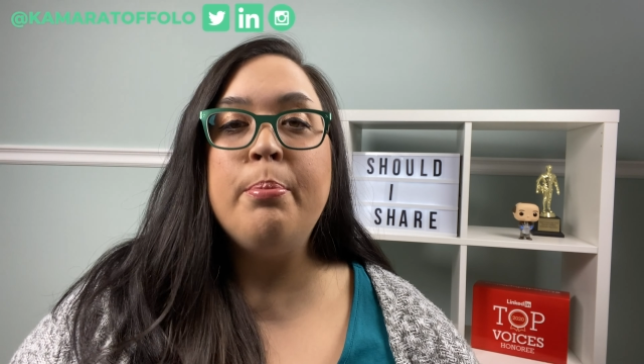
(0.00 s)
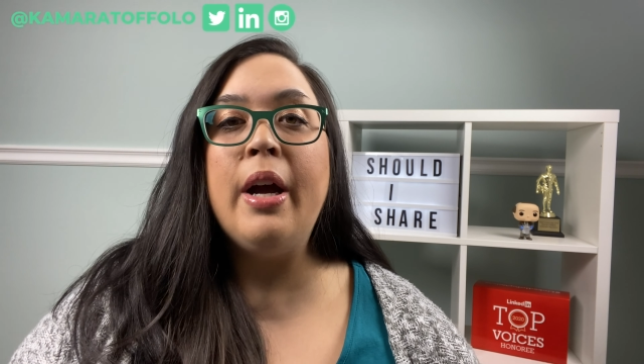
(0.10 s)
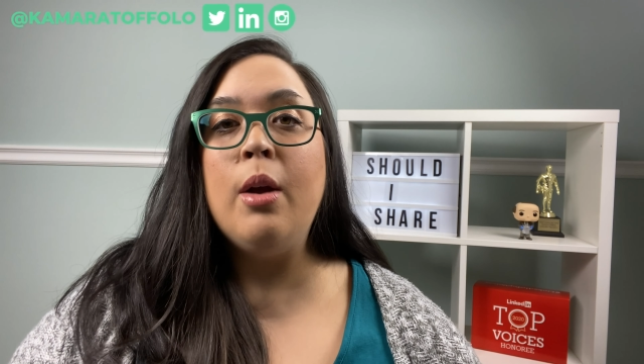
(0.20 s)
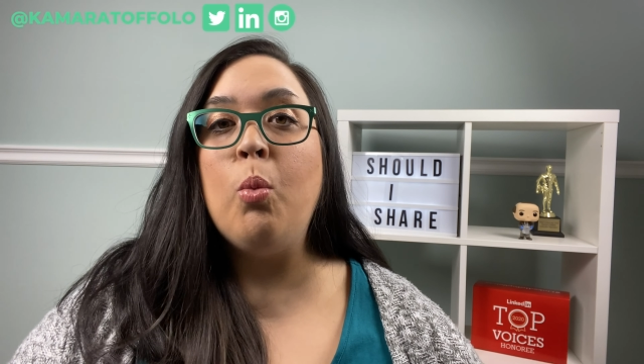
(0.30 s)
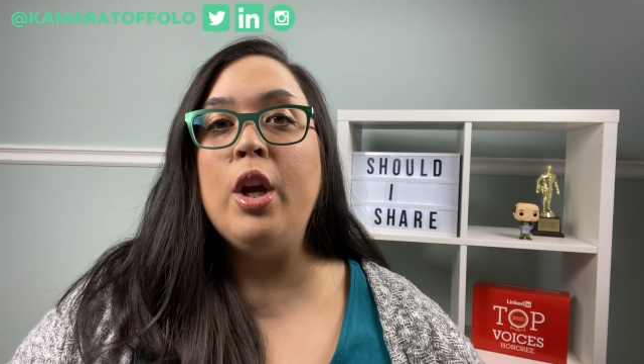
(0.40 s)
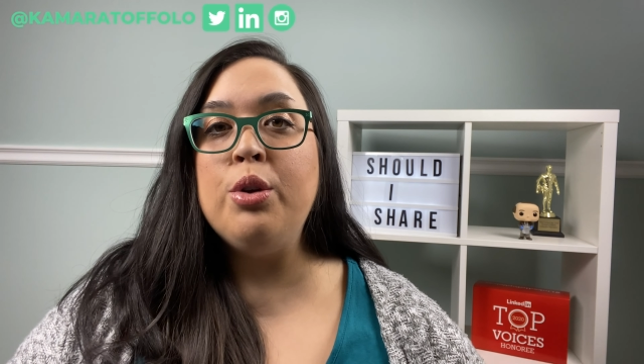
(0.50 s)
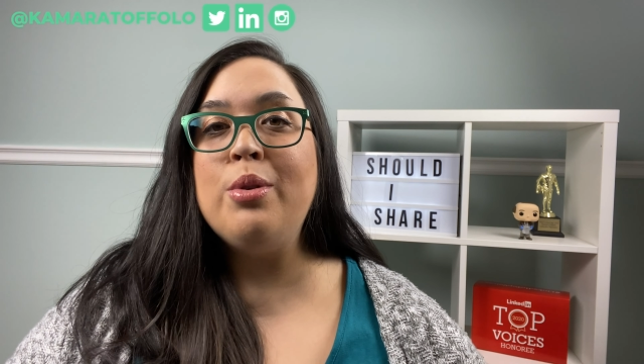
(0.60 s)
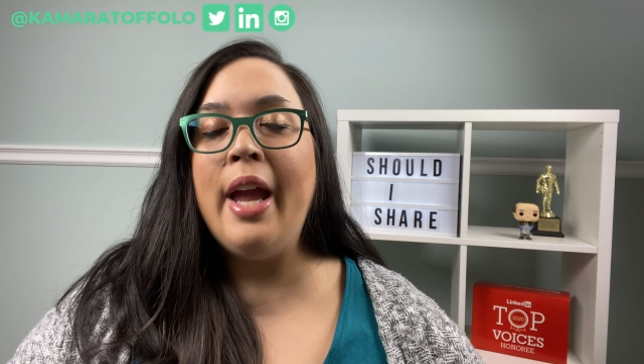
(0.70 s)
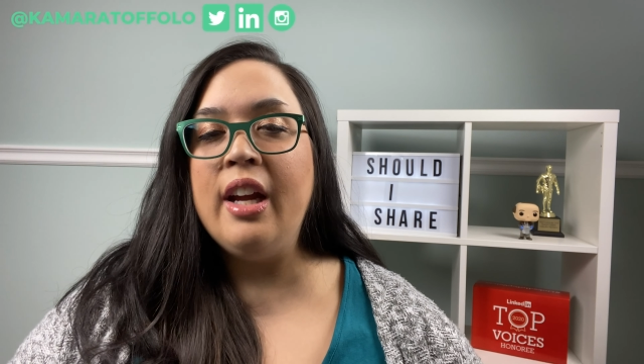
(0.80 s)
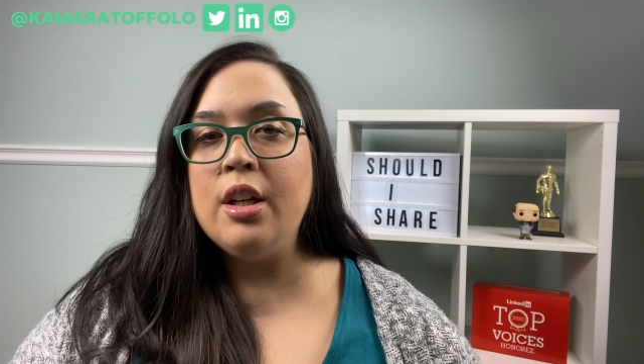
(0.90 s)
but what you
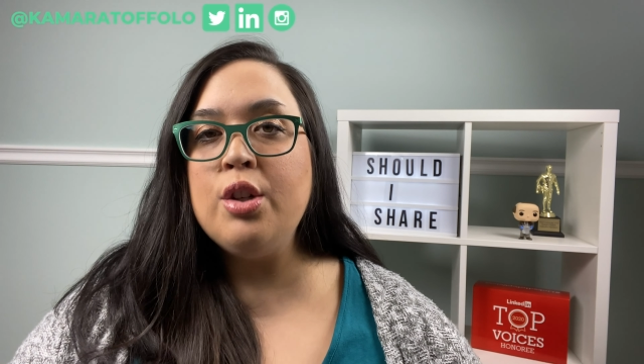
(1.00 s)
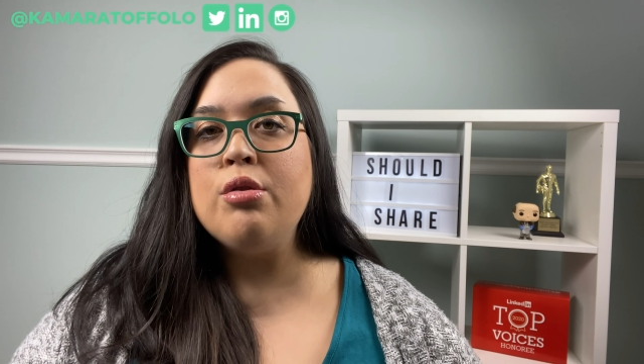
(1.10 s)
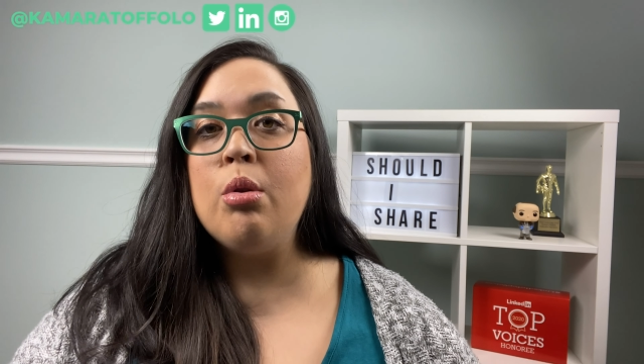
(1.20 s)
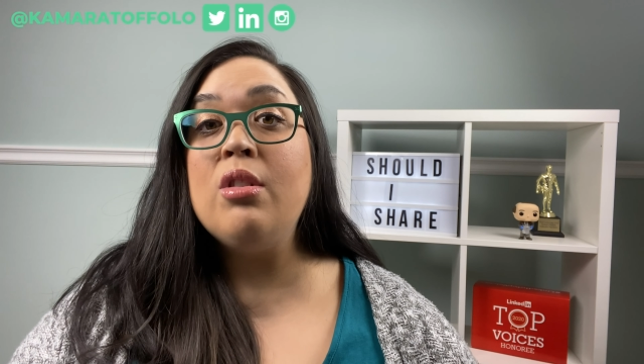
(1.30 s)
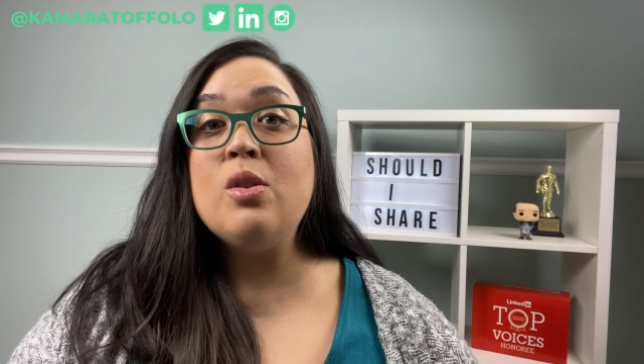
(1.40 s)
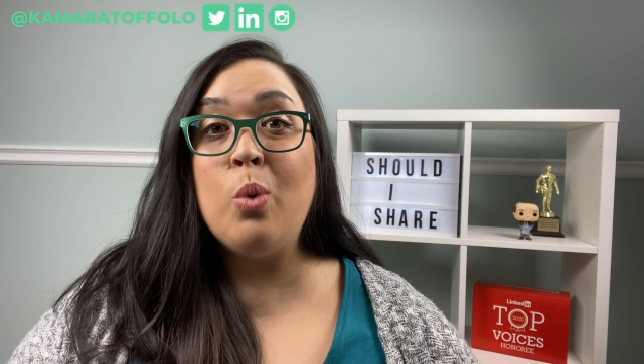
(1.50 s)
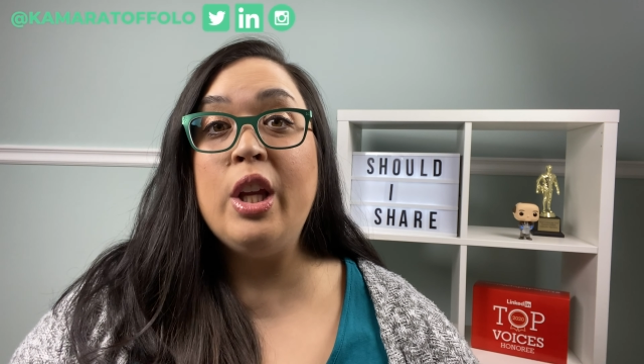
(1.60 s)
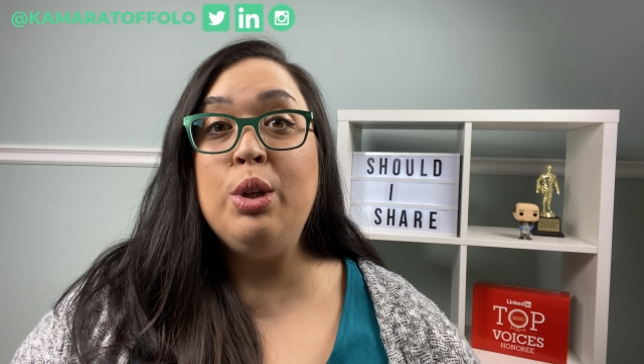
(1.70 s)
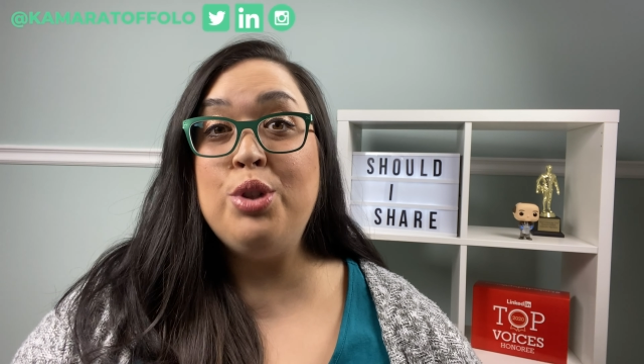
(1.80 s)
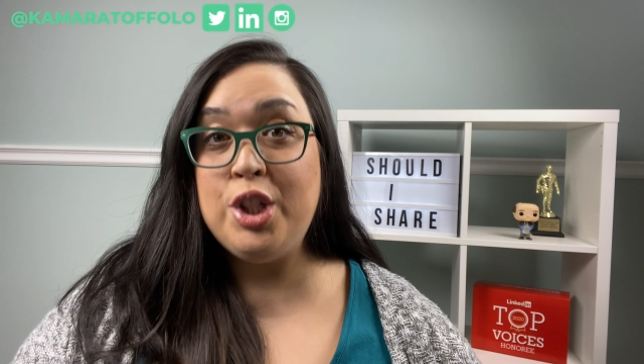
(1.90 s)
can control is
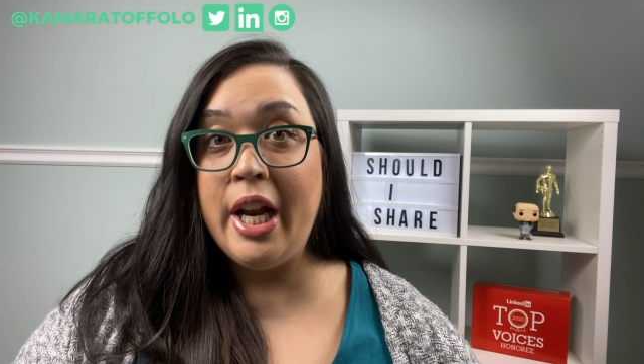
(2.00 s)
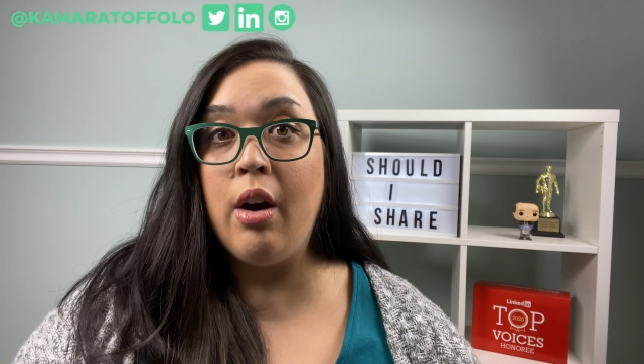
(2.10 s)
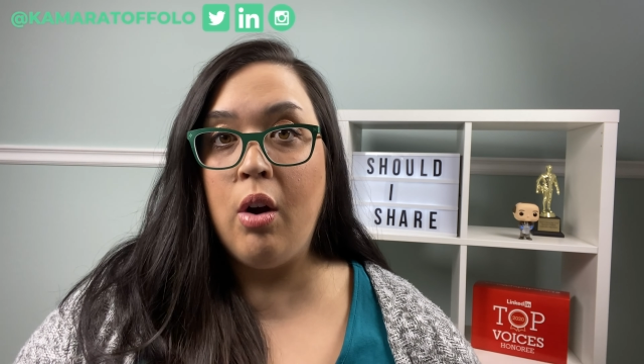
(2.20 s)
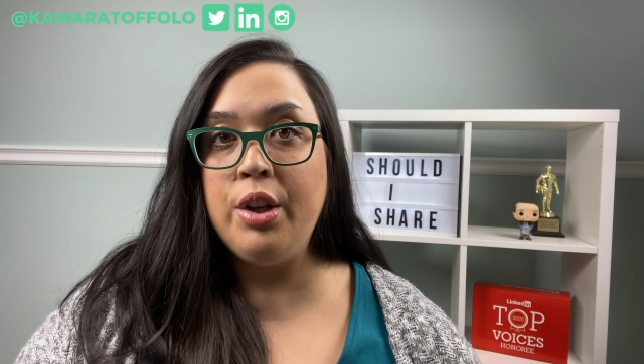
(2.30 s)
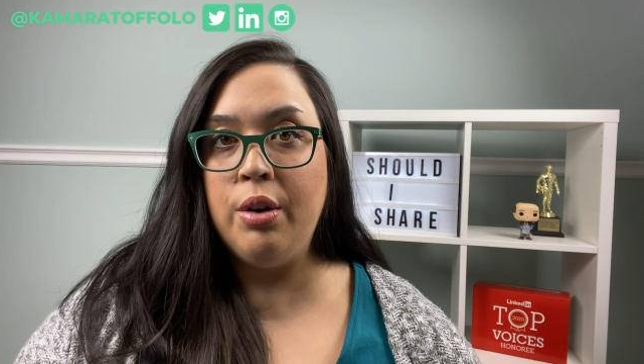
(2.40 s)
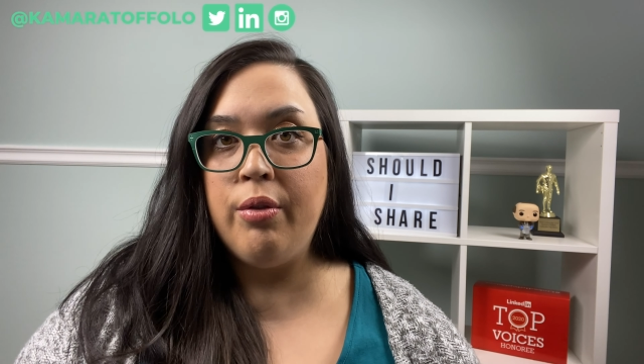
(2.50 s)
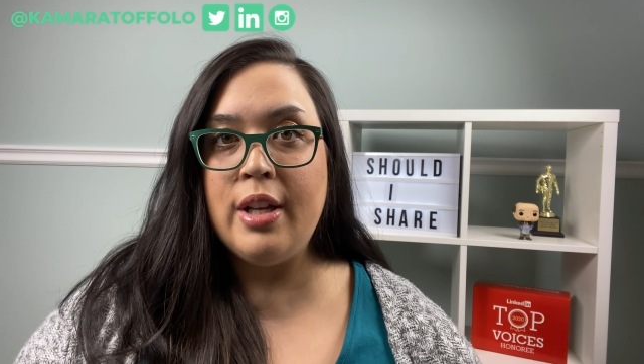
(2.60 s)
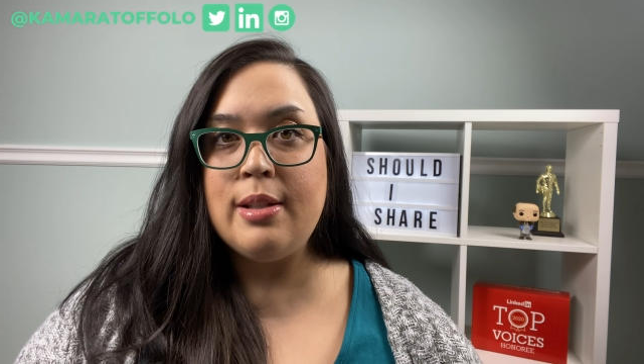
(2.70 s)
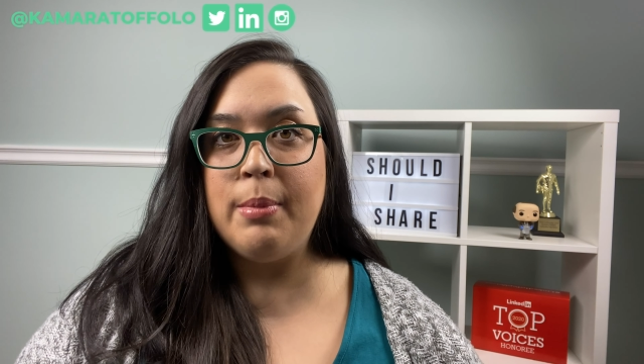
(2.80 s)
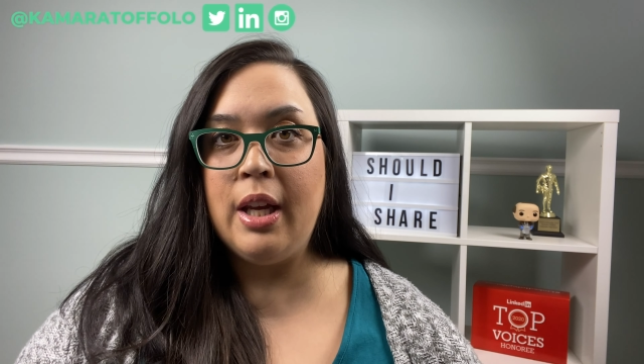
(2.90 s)
what you share on your
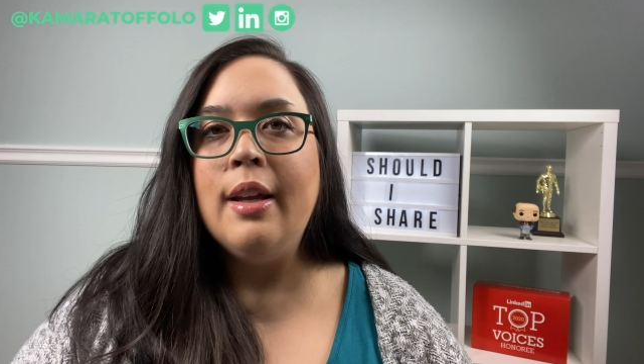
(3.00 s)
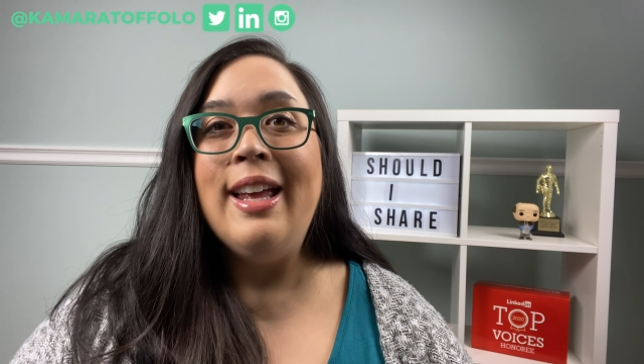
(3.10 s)
resume.